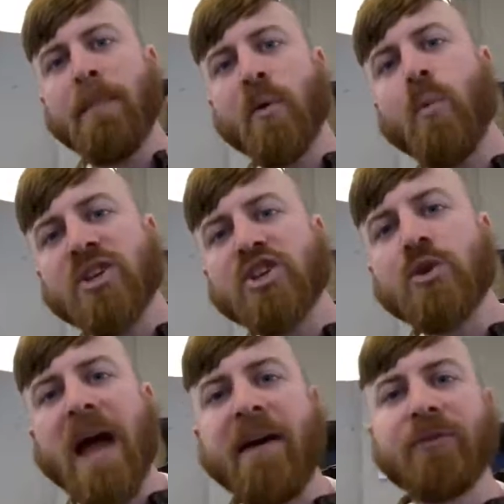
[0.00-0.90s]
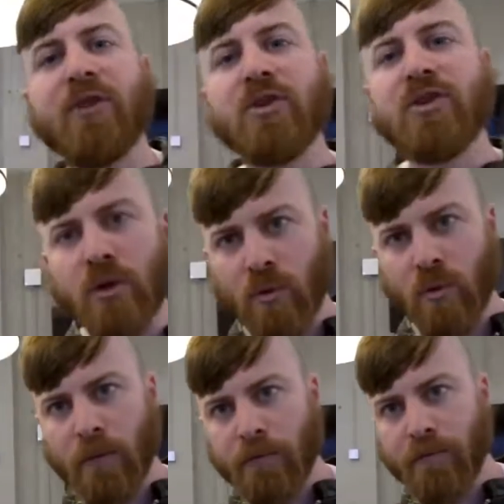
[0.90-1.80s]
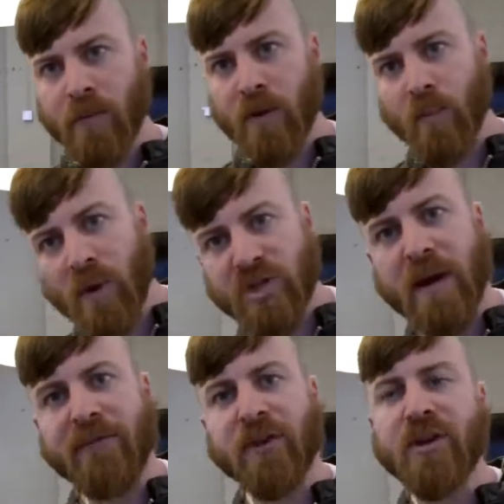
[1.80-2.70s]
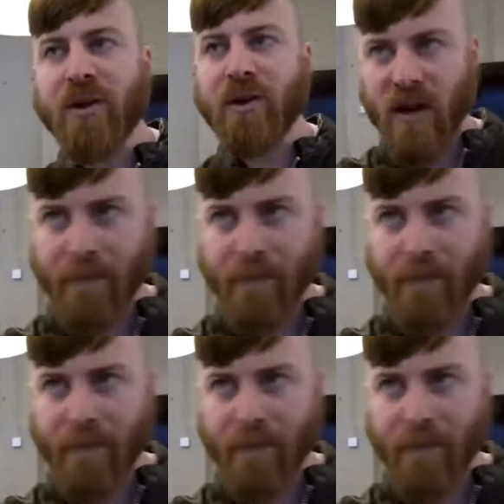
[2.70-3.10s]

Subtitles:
But what you have to do, here,